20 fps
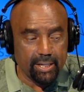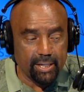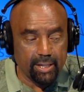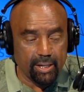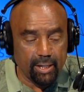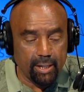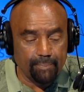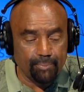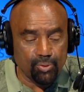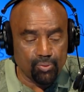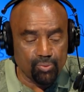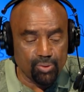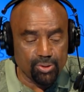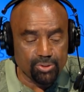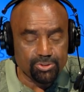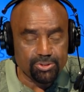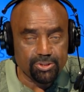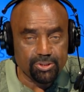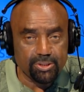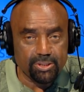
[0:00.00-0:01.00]
And
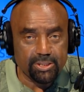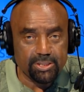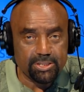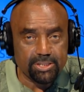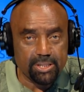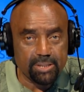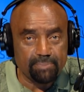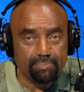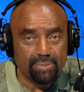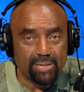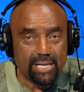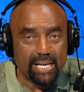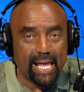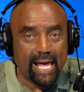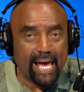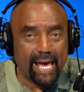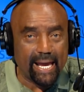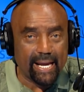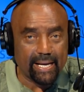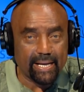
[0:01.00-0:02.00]
Omarosa is a
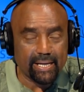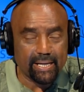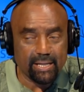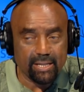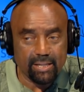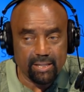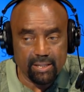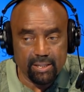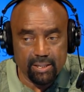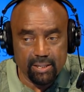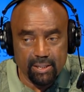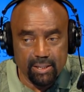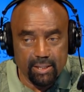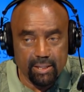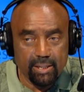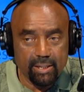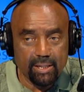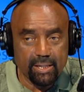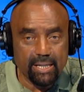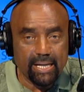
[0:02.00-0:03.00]
black,
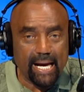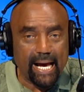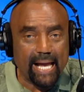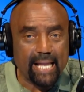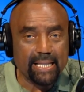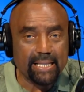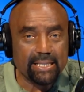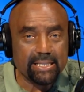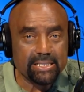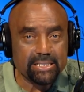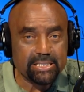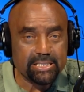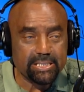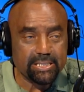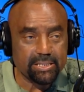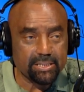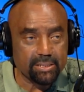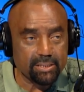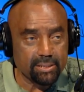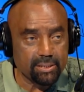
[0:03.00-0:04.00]

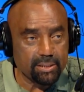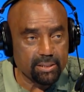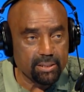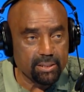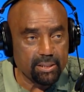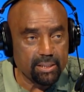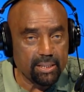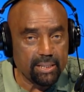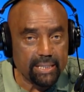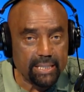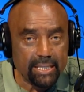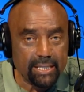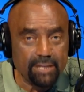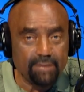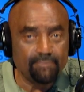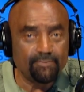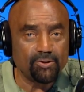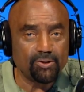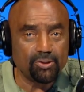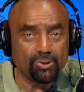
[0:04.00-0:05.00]
godless,
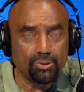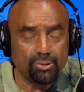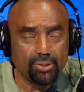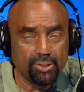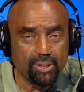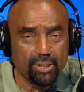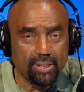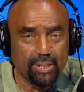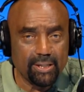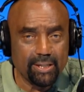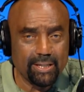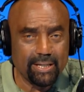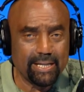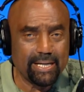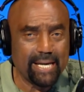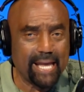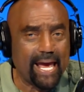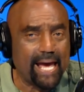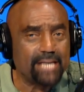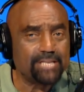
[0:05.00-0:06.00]
evil,
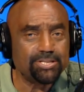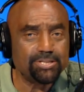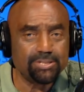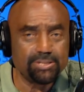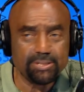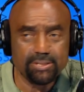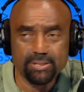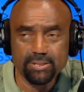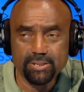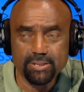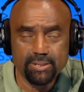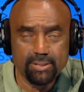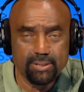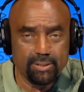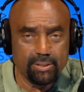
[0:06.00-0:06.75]
nasty,